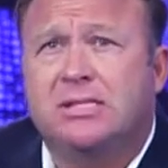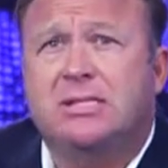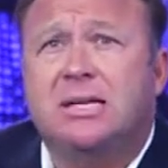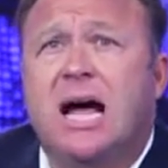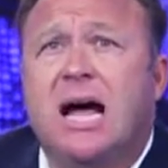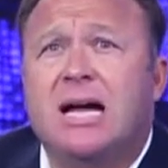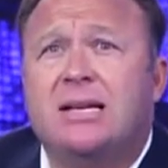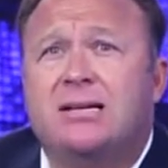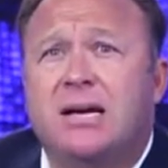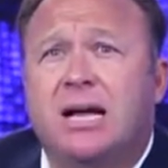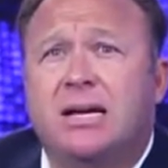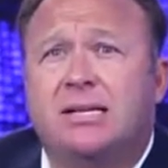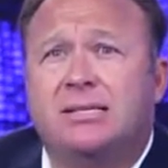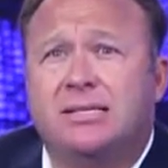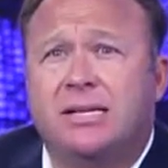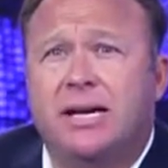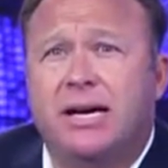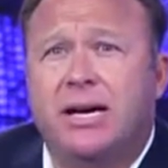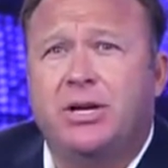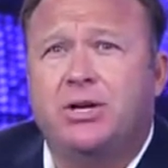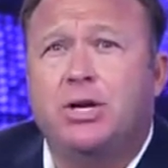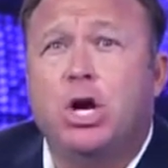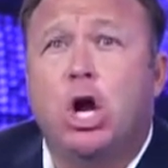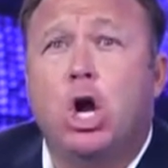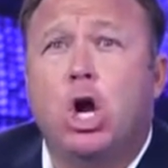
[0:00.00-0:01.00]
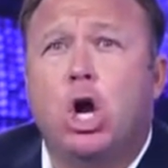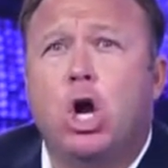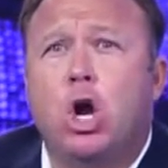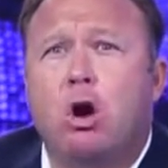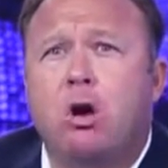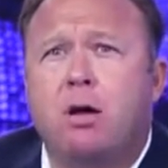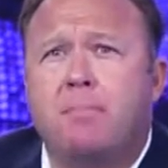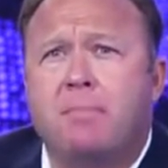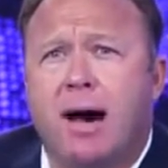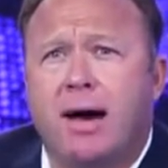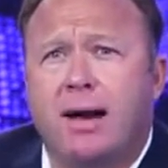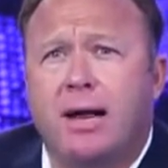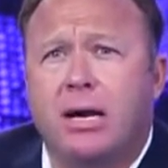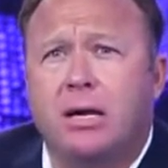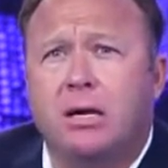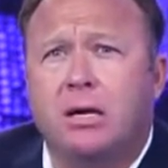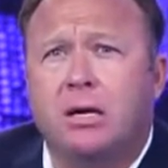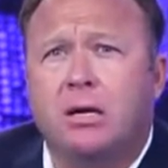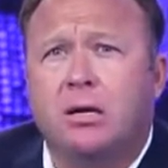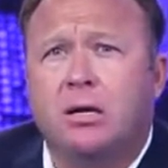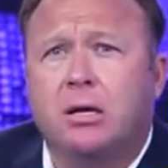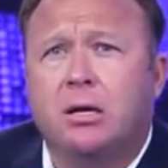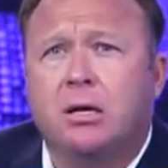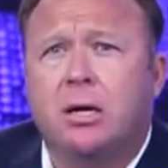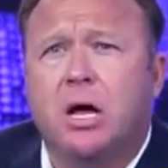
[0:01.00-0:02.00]
This is high-tech siege. Learn about
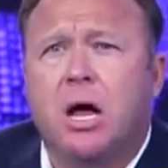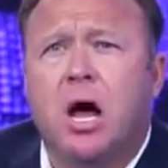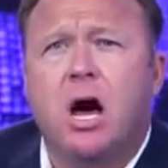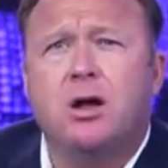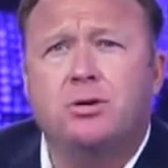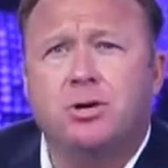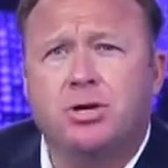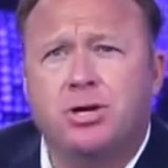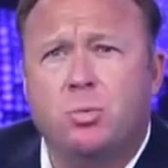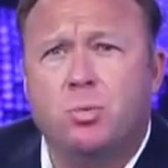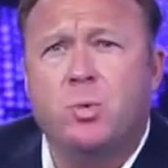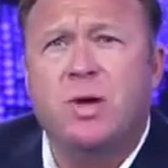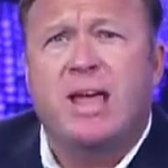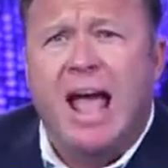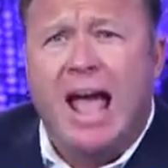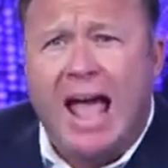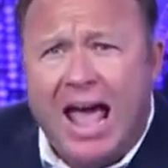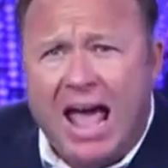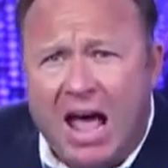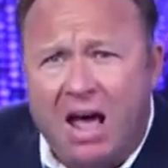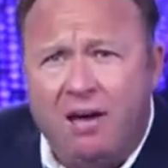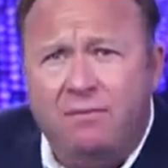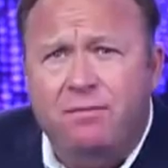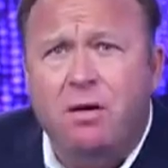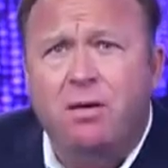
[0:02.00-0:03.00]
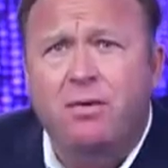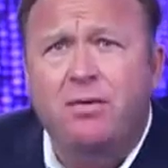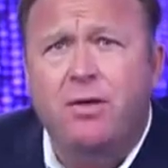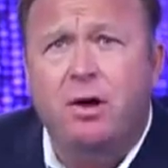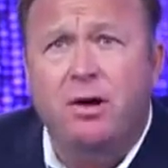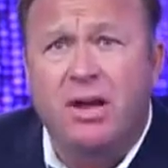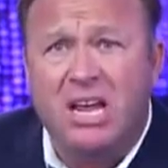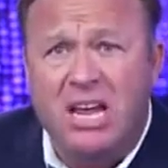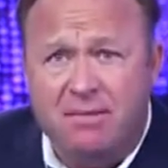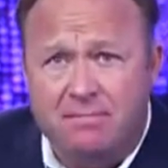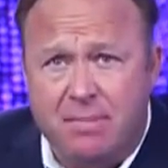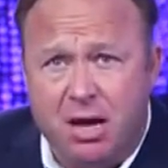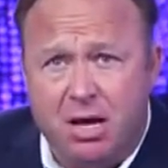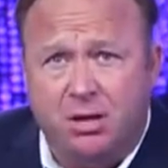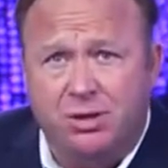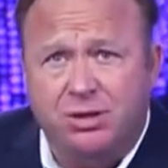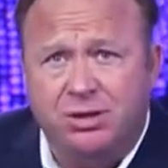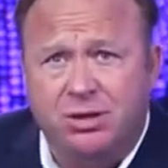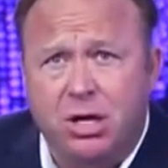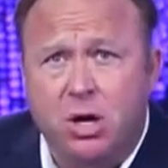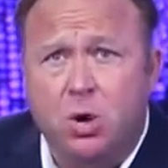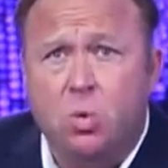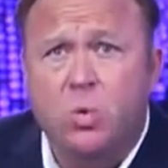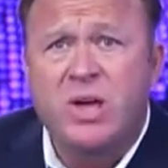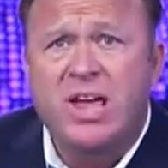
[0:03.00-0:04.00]
it. We have their
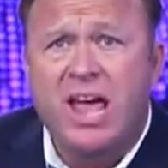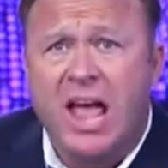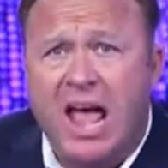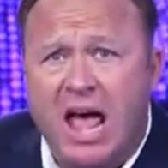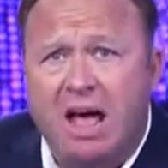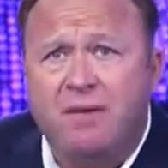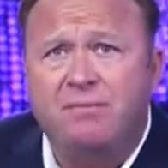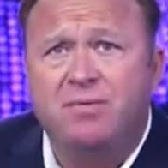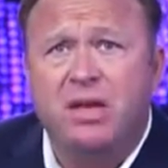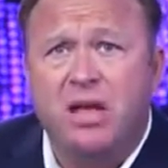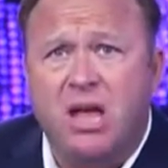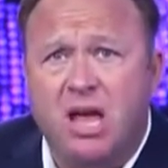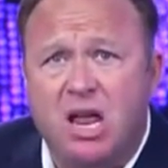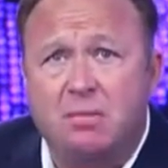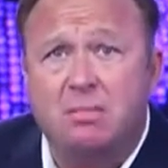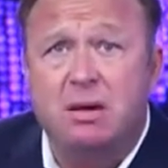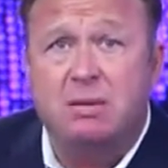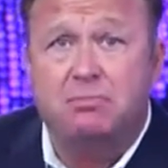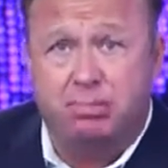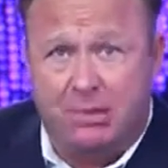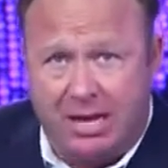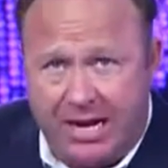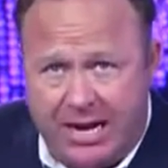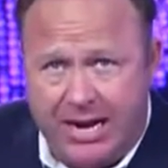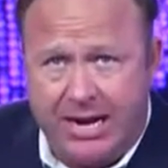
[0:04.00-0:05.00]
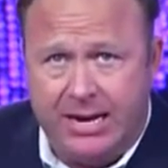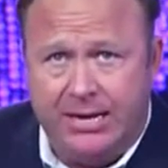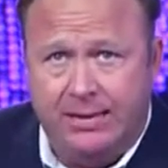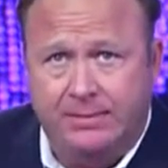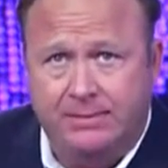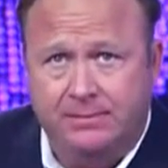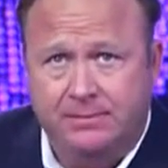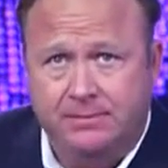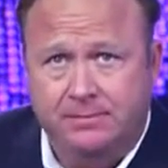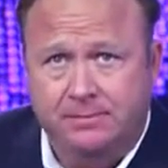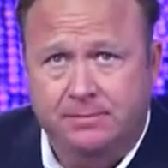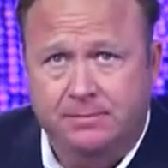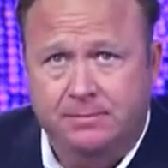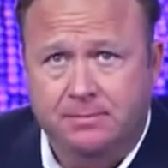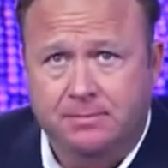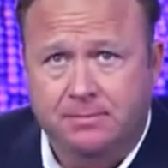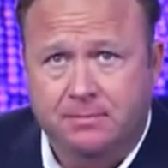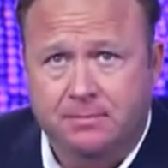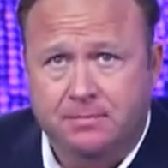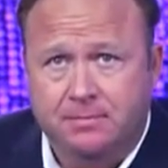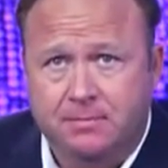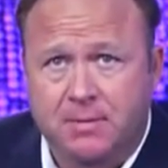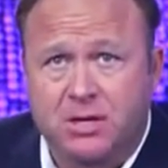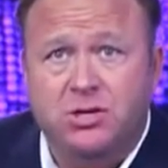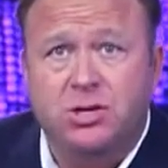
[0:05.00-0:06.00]
emails. We have the enemy plan.
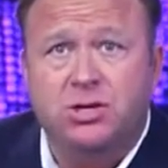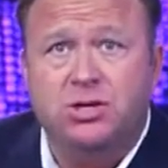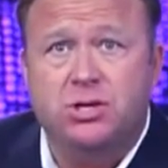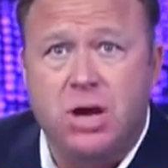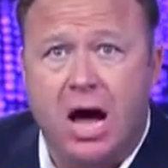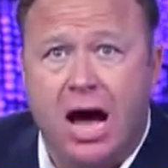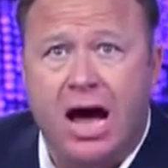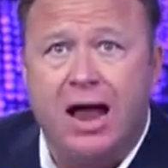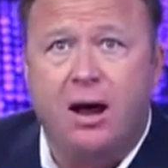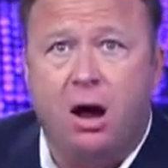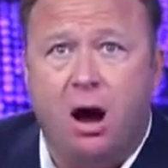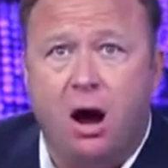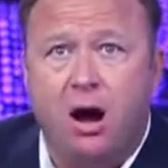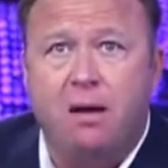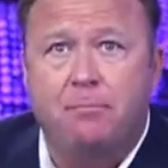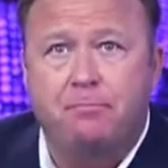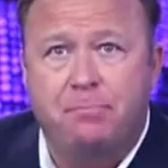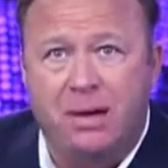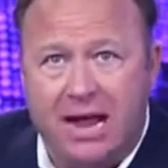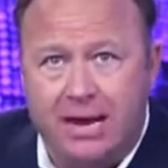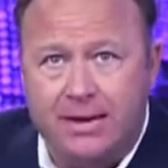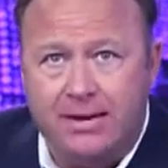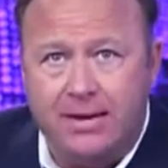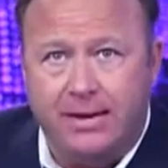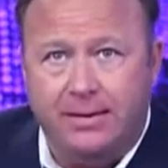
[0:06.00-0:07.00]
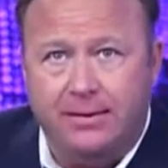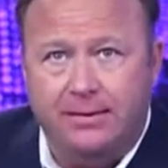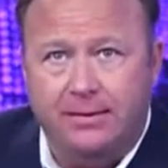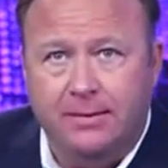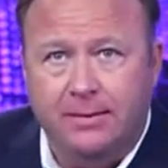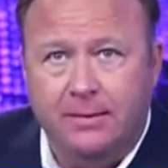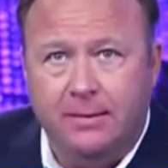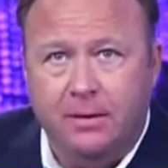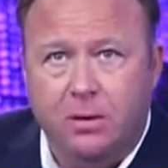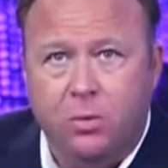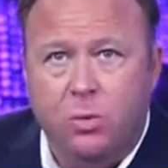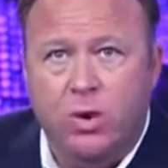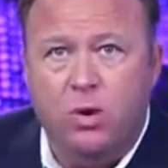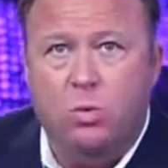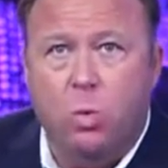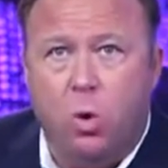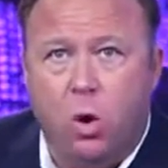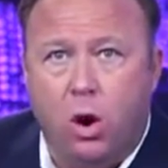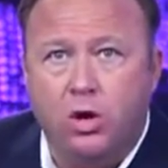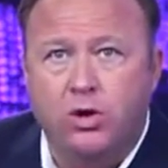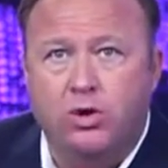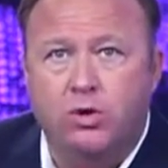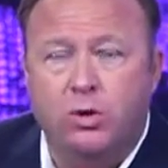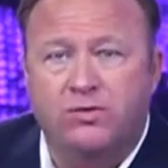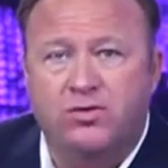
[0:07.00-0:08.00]
This is not our opinion. We
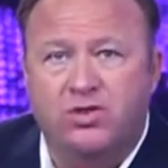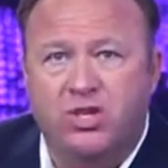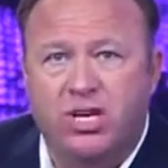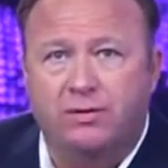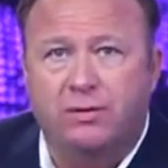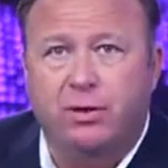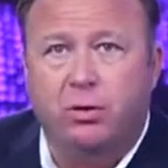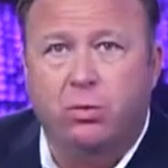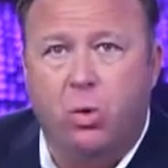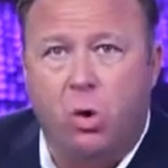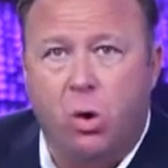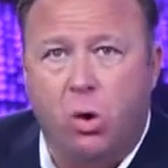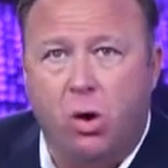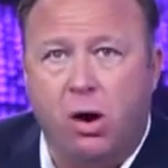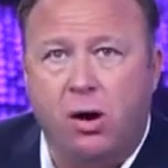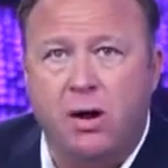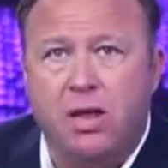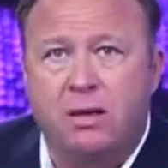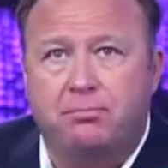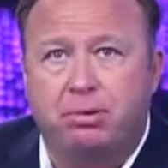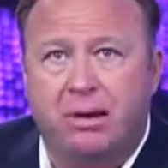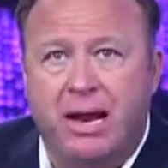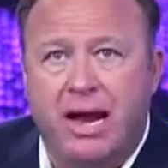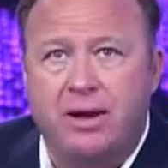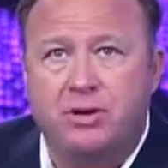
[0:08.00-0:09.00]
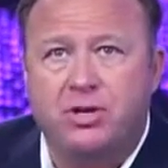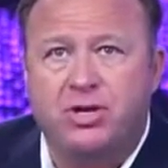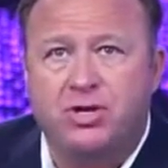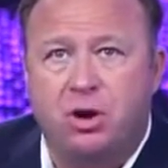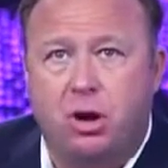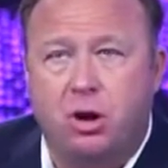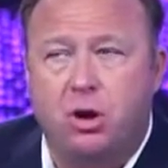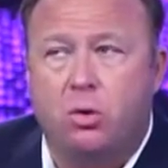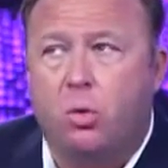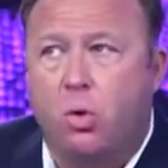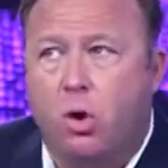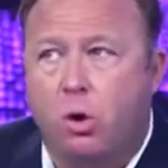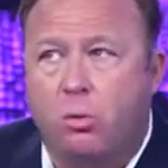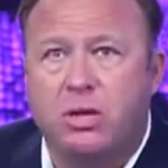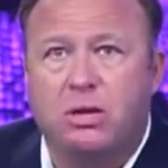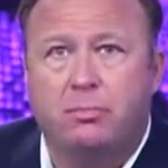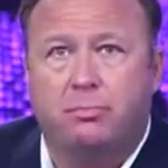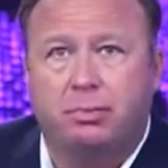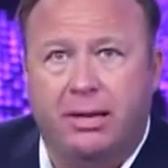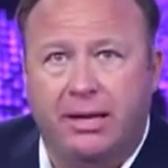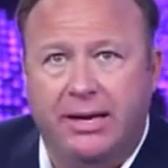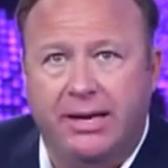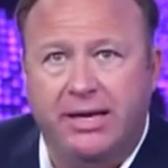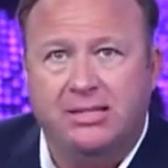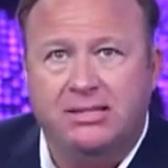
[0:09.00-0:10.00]
warned you of civil war and the plan to start a war
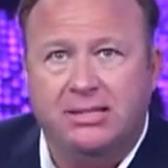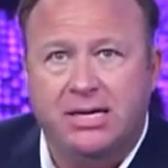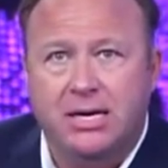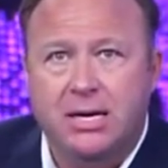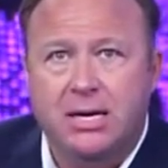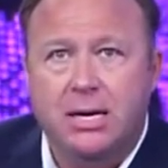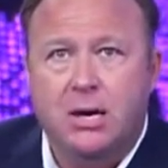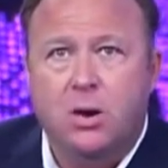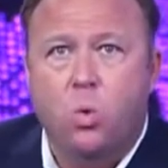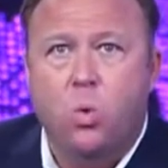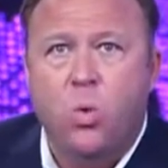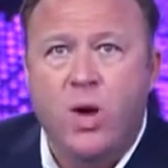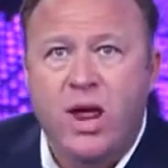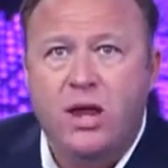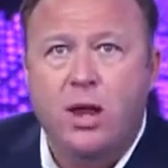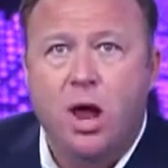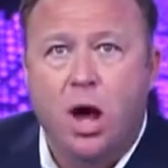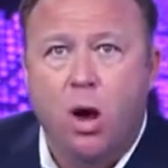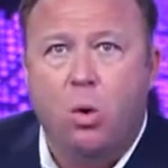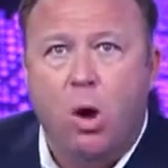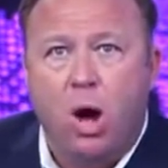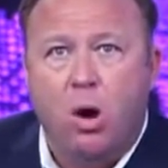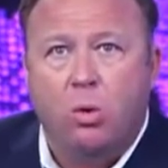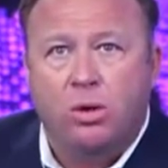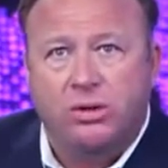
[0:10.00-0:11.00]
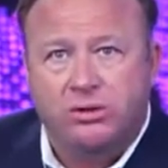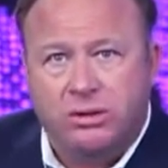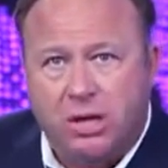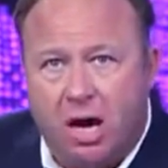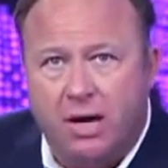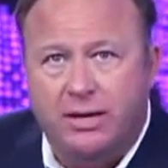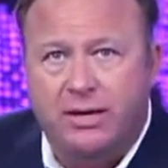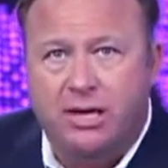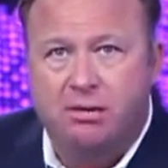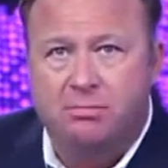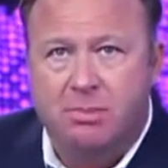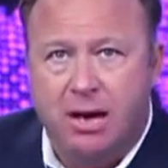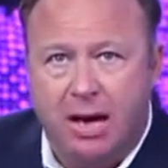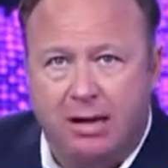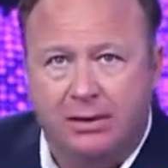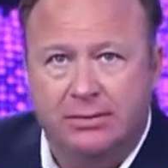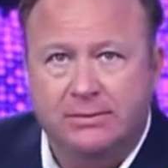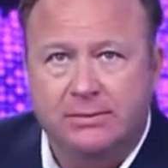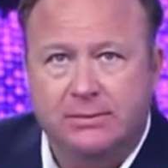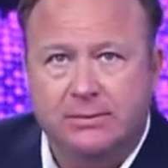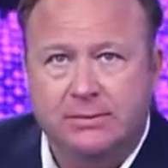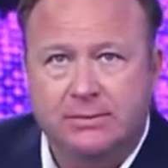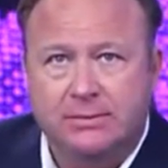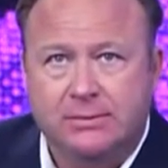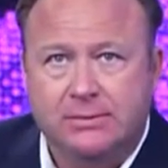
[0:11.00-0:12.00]
with the police. We know what we're talking
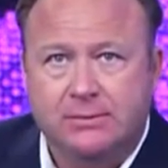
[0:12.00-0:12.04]
about.